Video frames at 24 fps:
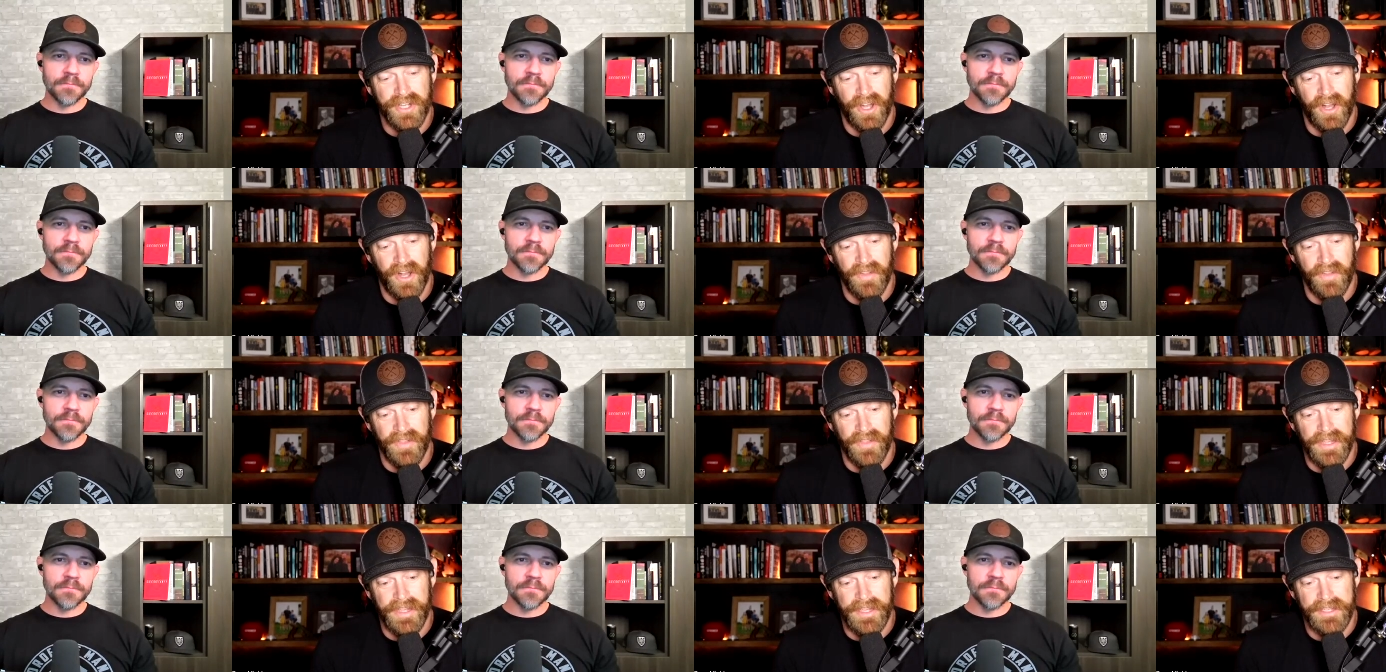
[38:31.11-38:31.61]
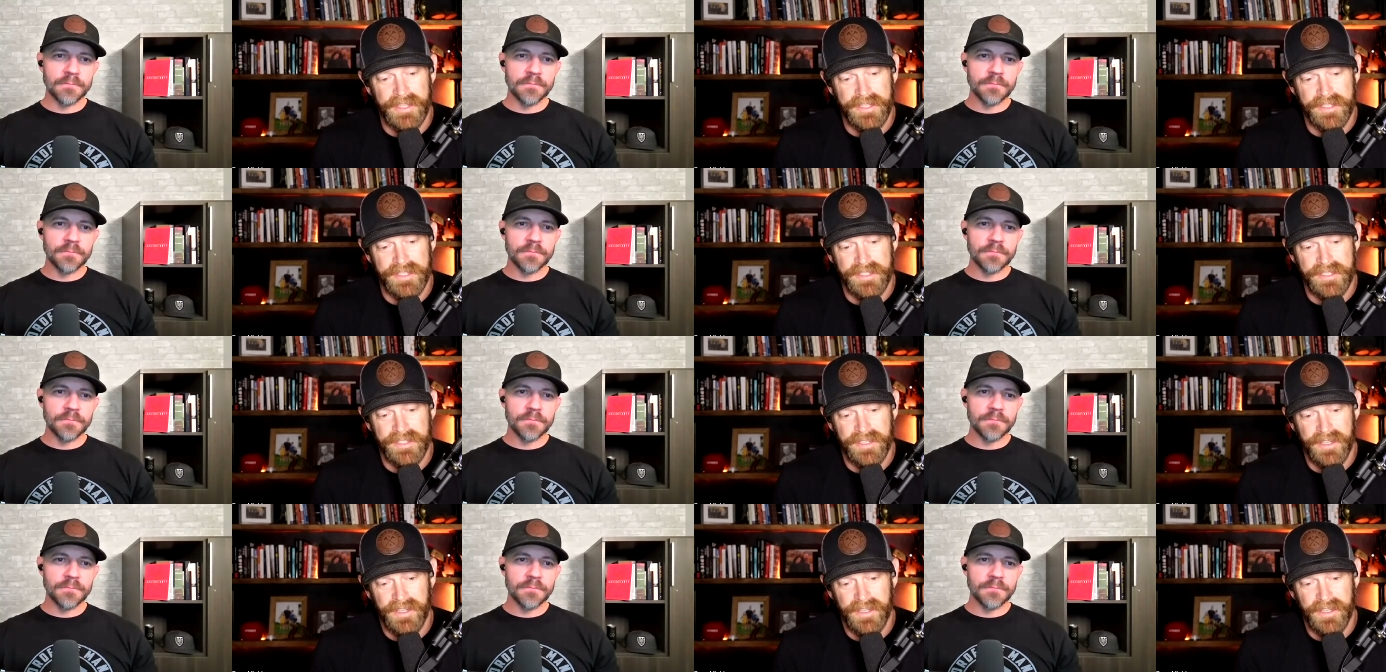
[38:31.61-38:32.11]
Speaker 1: on
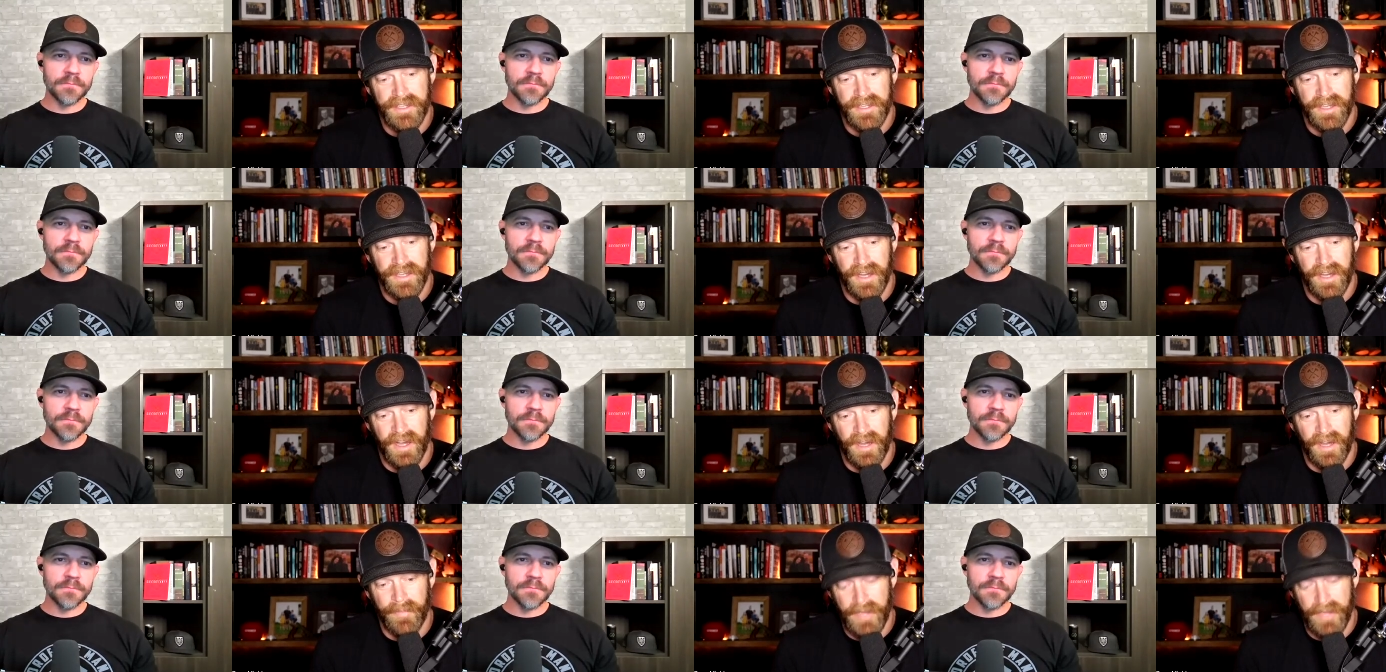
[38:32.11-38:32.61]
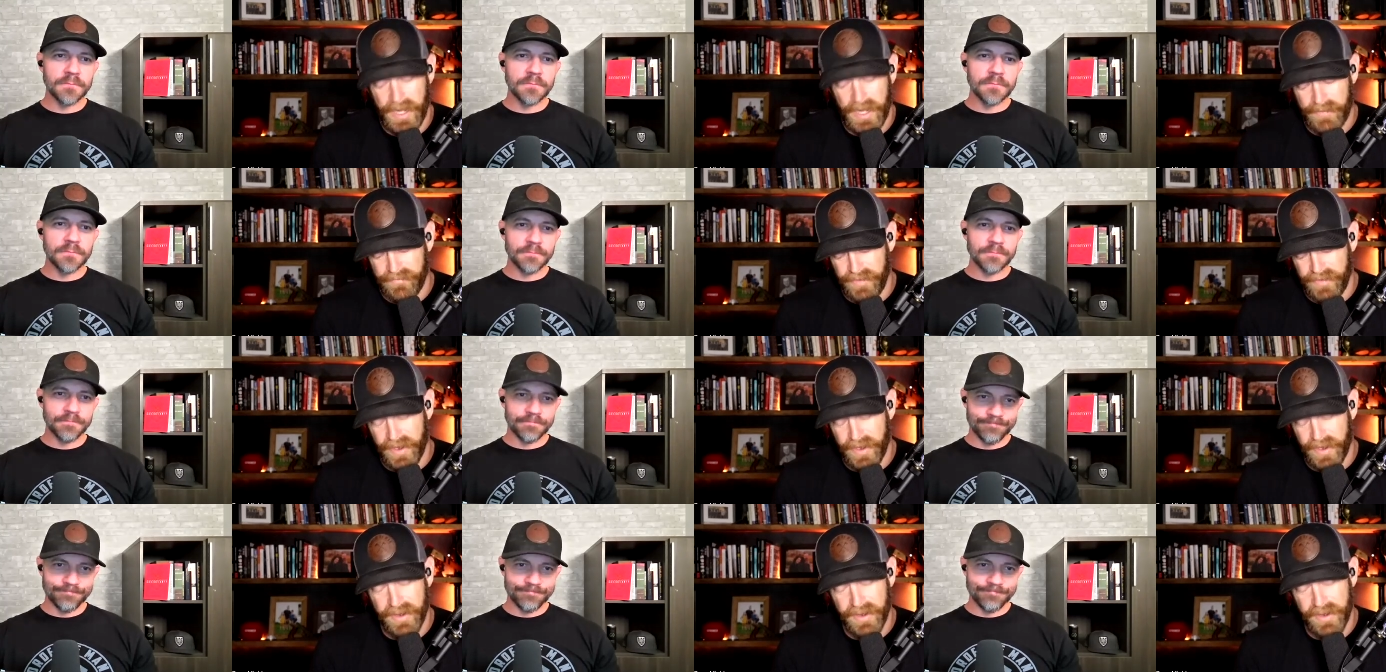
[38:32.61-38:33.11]
this. Um, and I'm
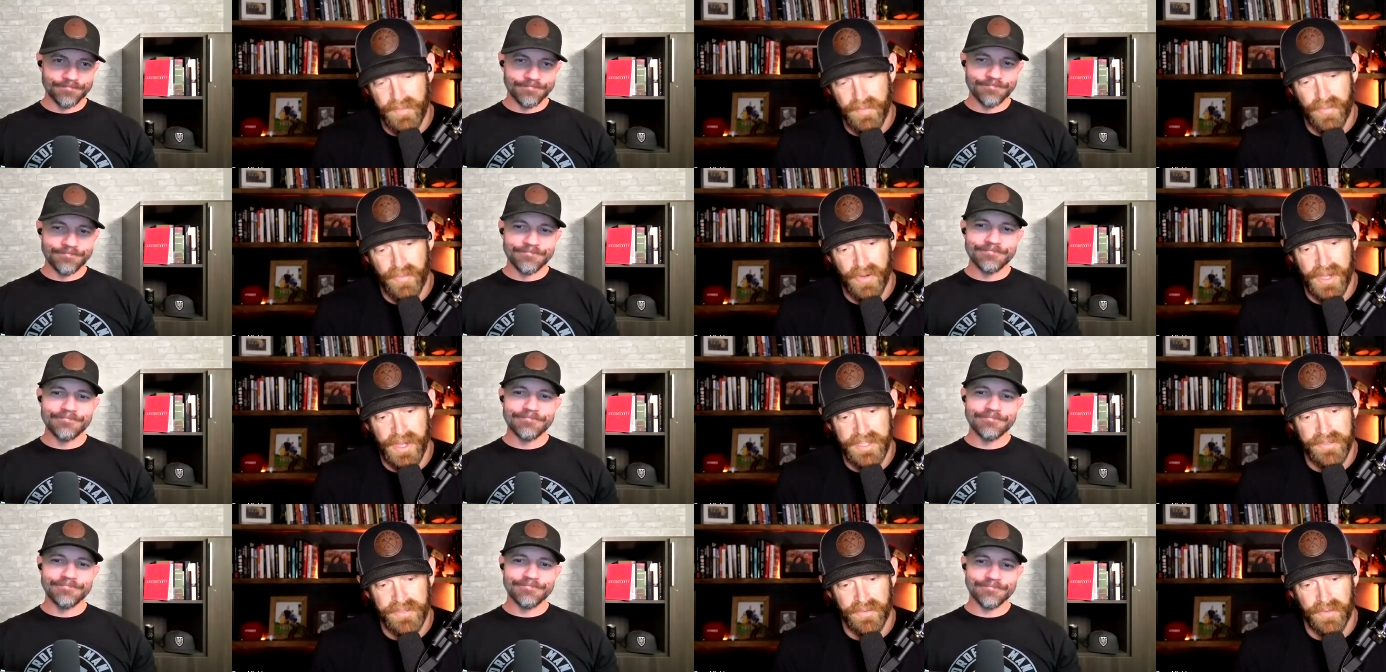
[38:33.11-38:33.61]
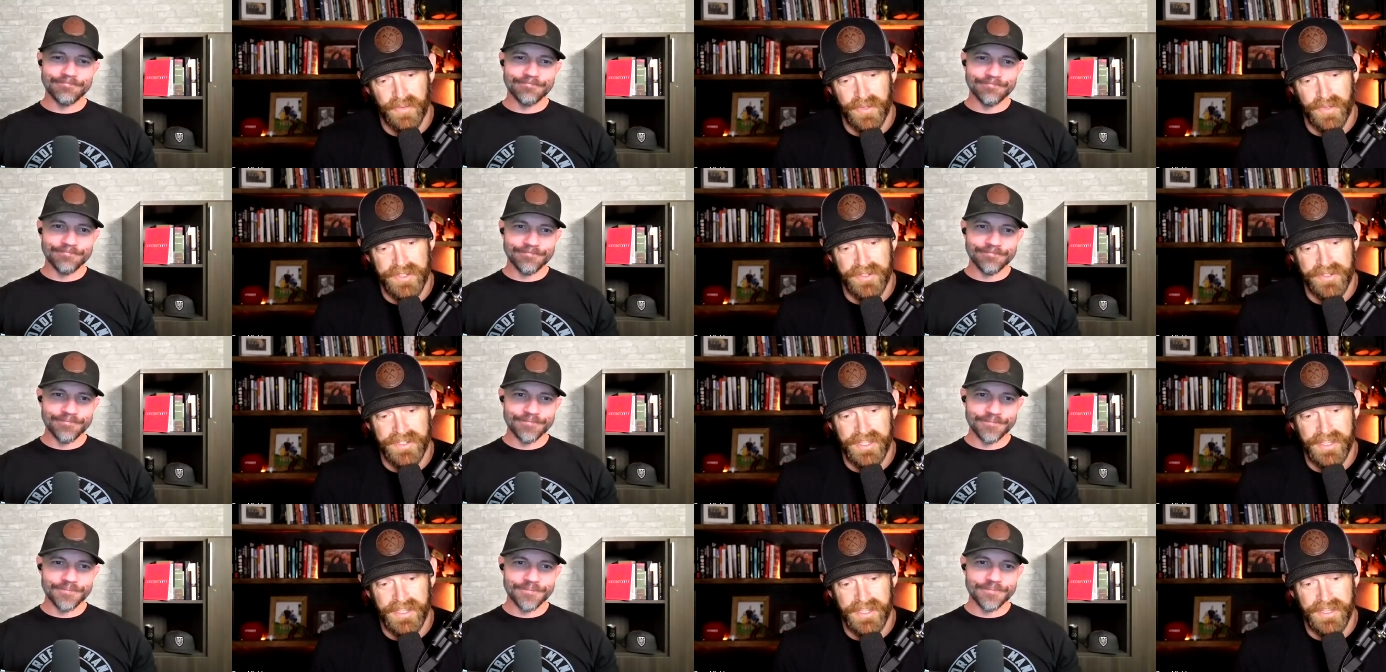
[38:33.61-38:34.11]
very impressed with what you
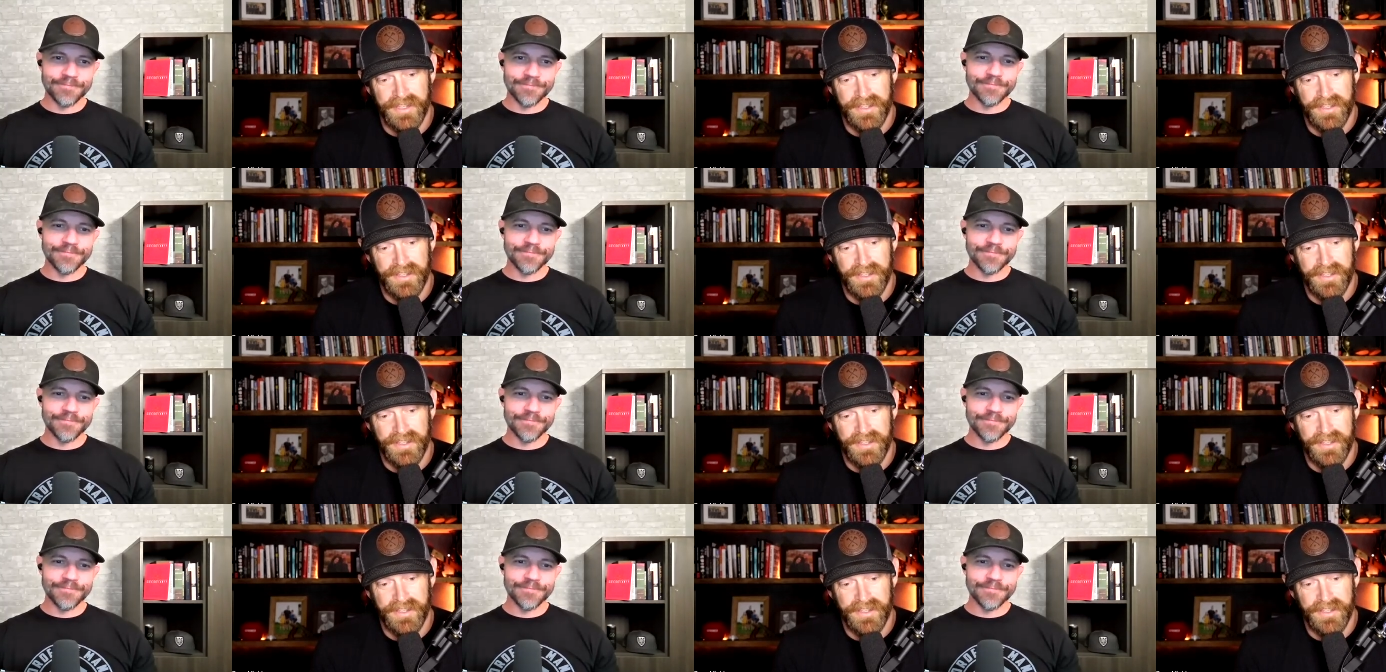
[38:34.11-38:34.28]
did.